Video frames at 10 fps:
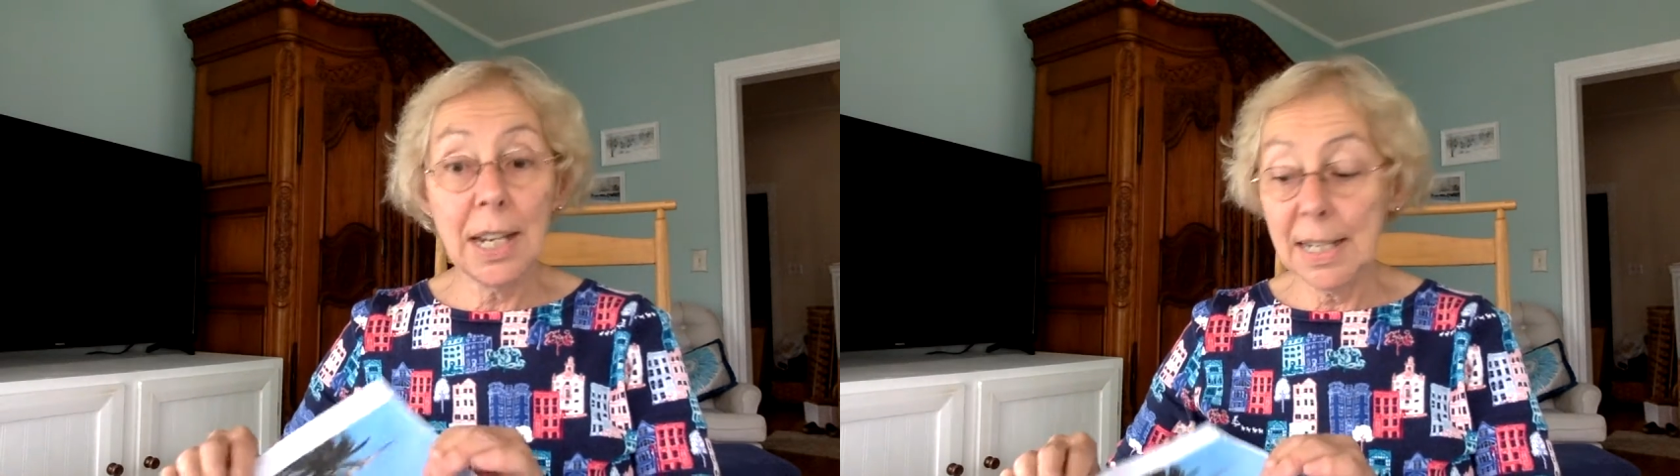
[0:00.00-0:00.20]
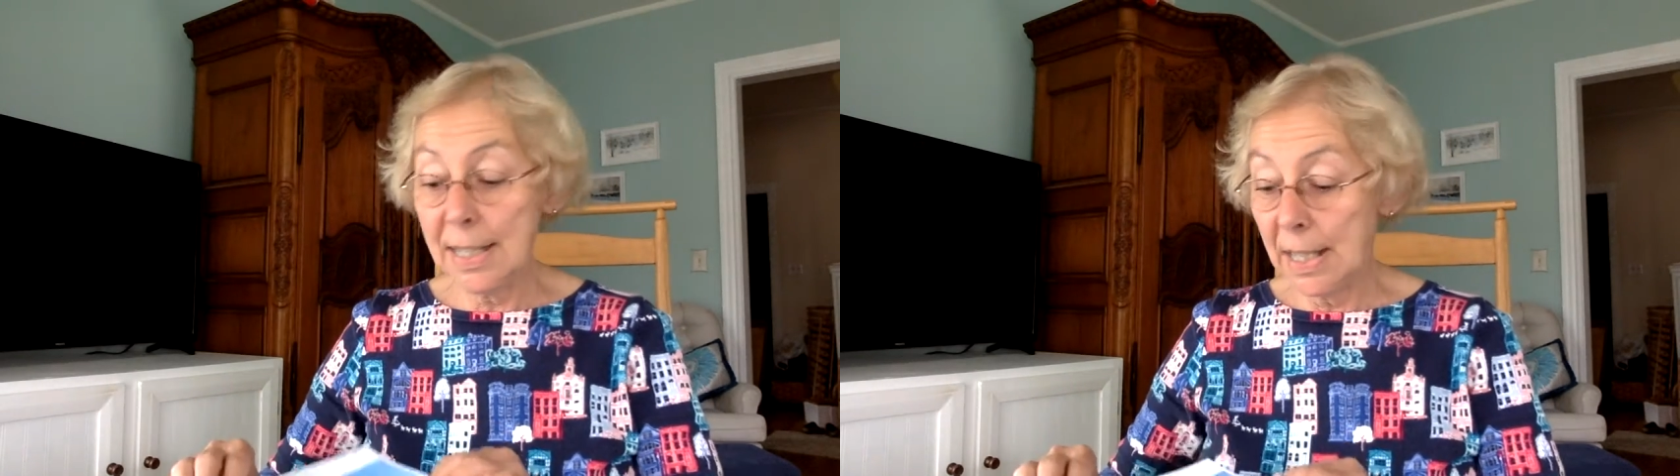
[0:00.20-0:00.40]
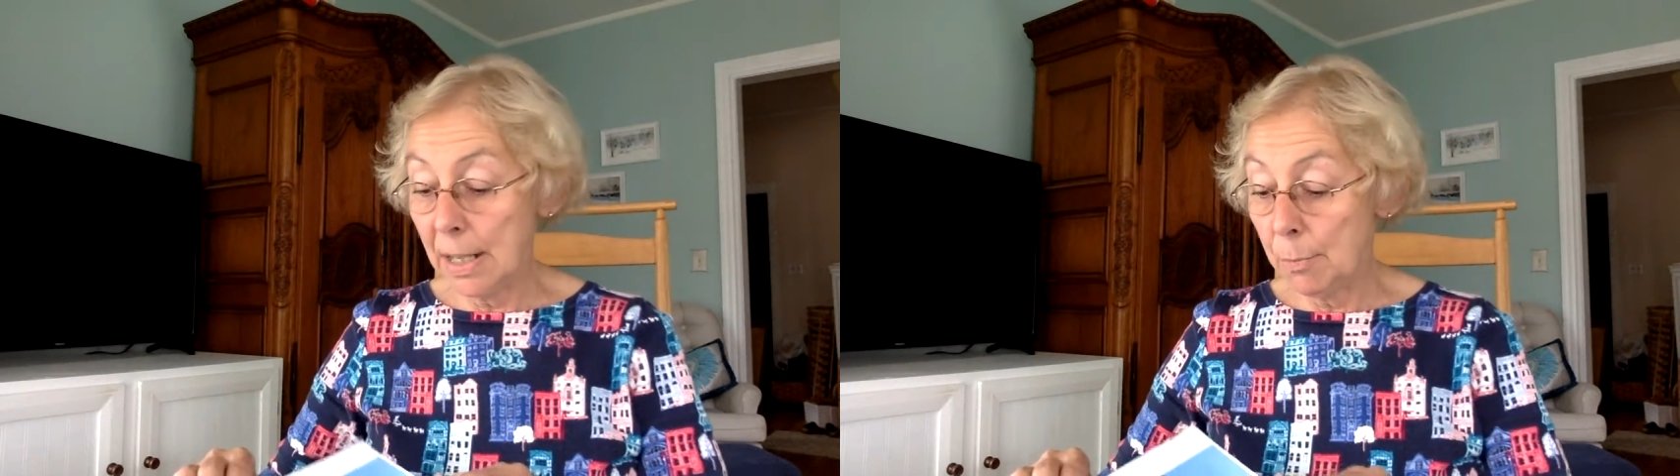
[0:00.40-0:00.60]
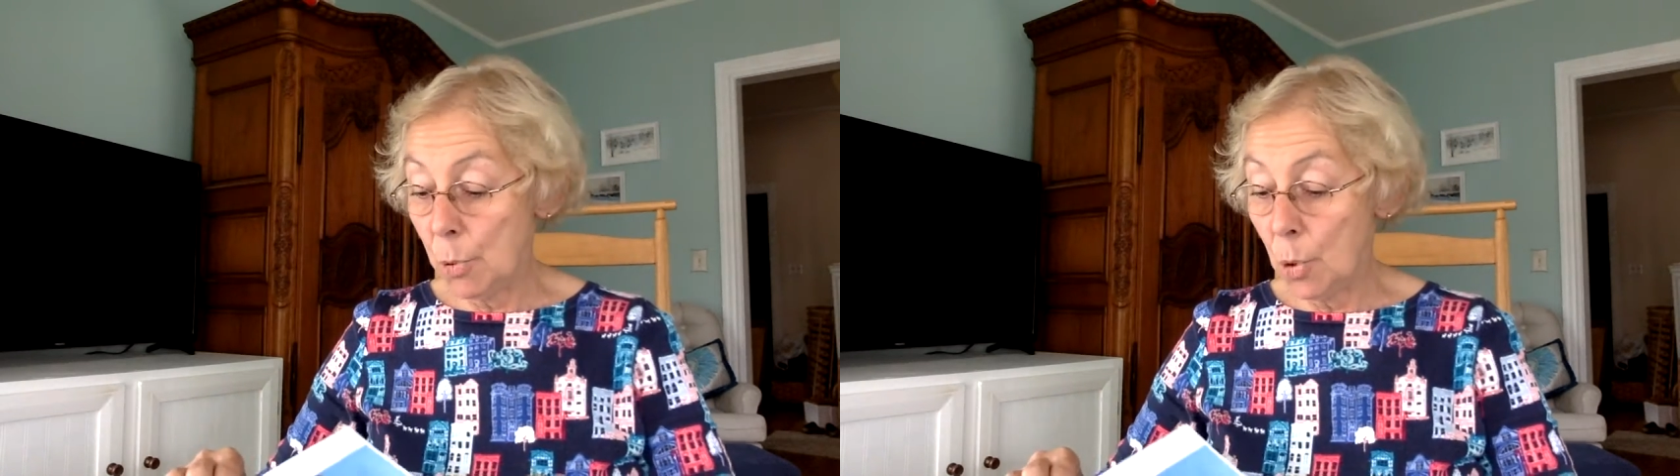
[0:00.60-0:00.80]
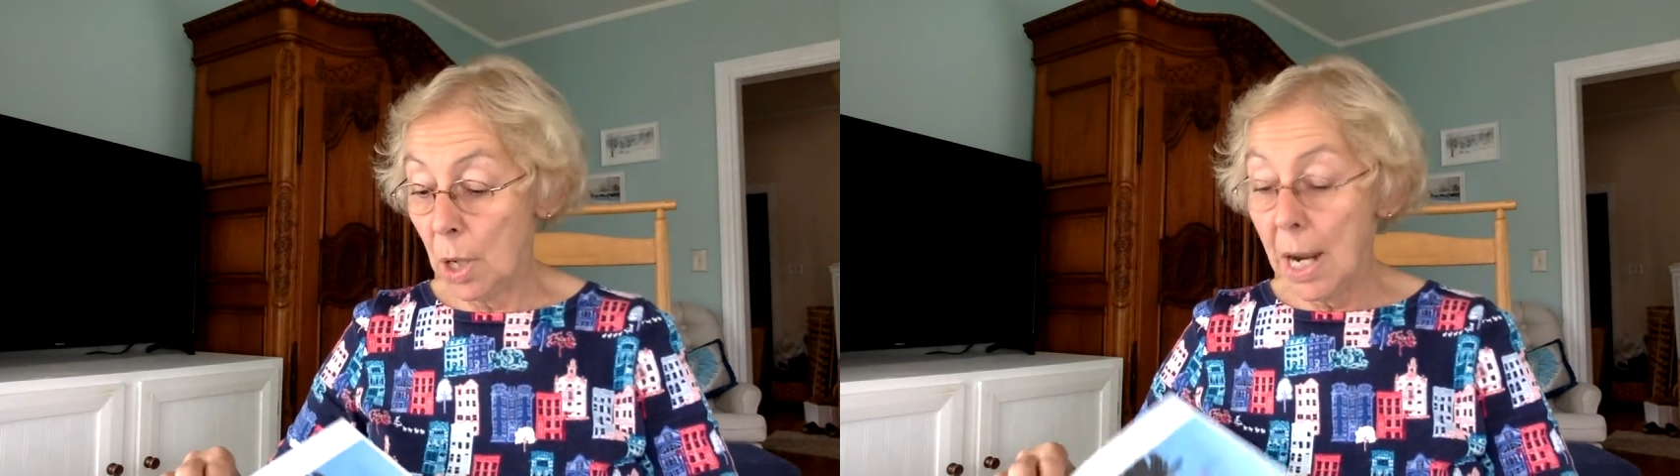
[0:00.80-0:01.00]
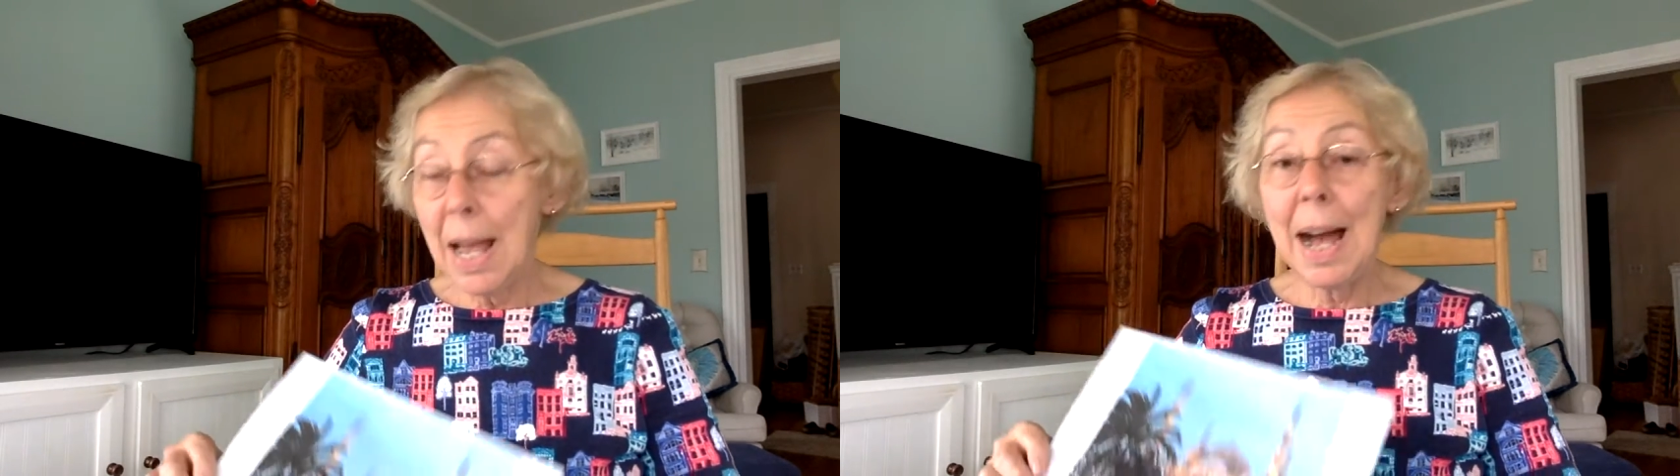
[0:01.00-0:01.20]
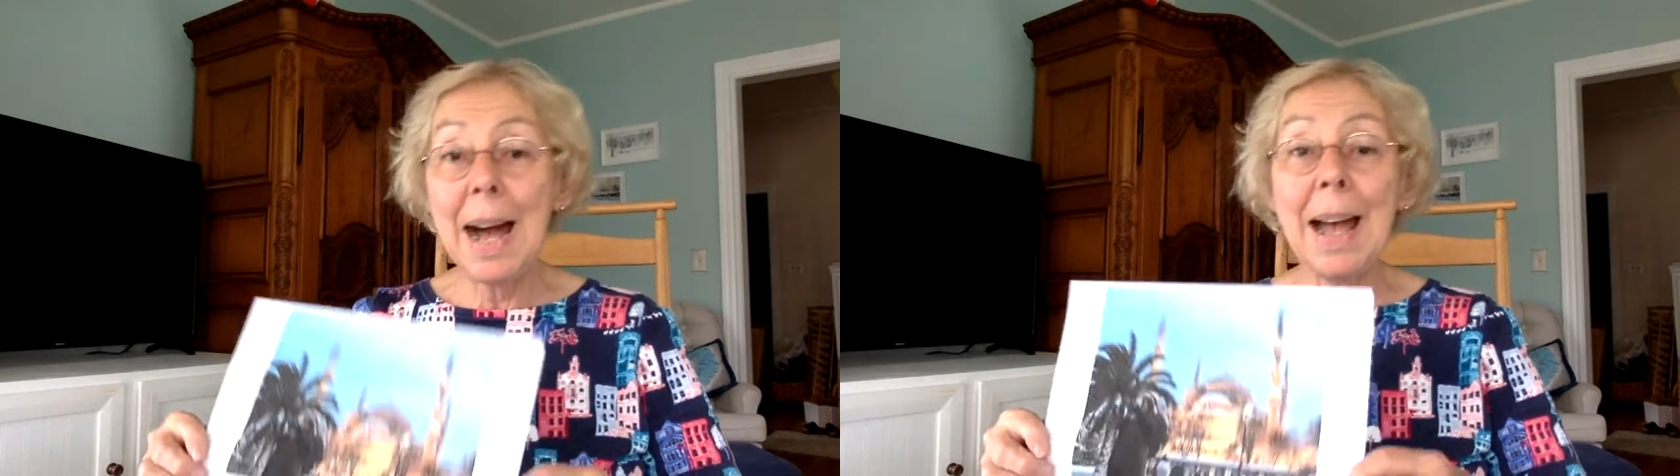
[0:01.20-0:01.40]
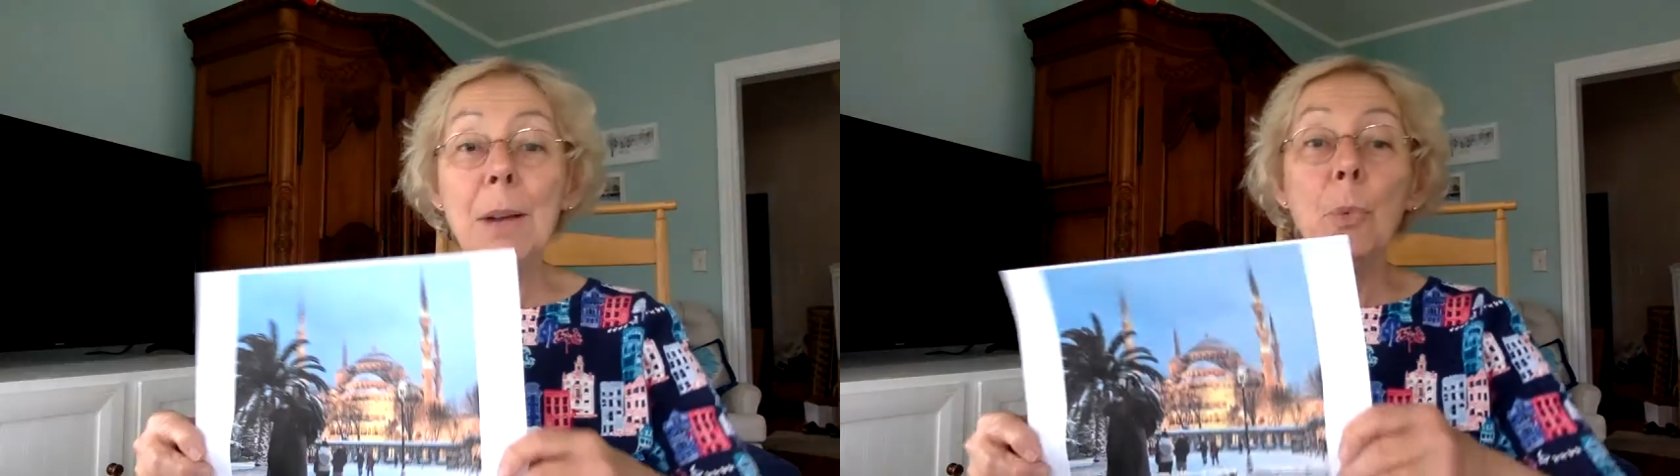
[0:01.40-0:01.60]
and Singapore,
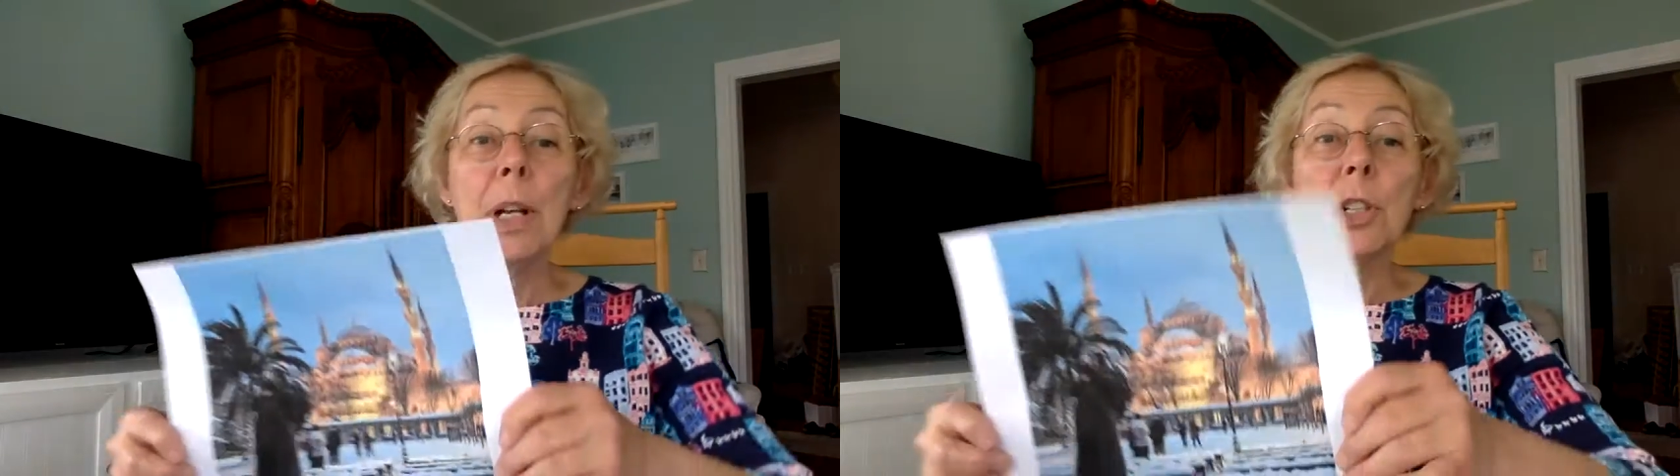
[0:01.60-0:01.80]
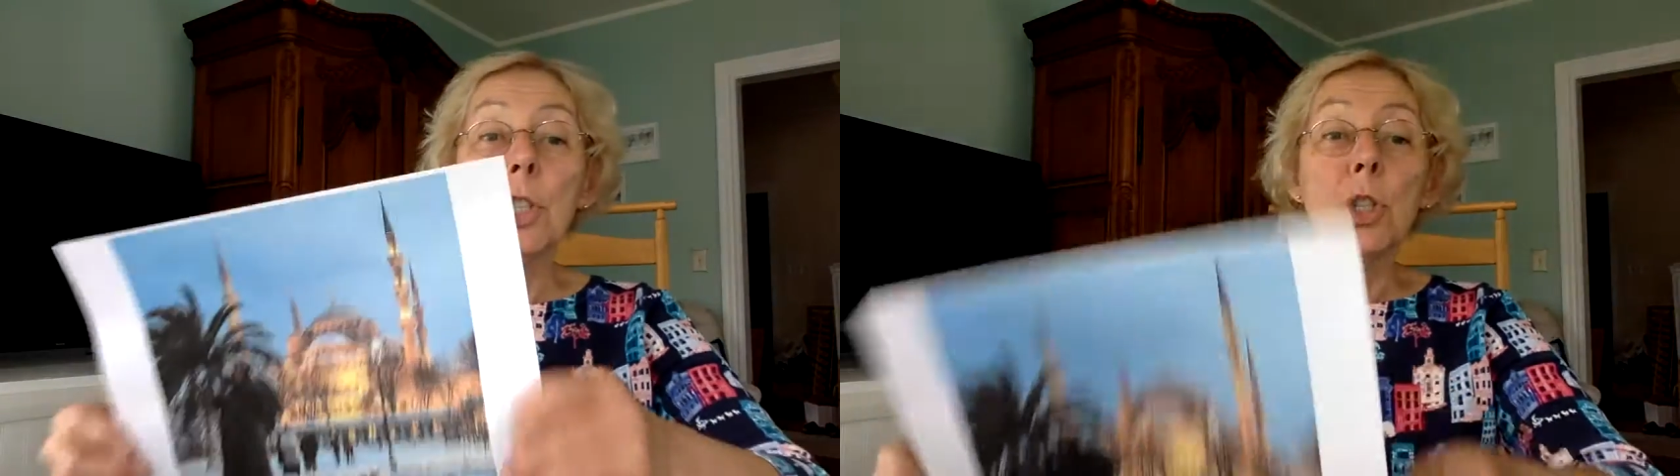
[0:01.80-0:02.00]
I went to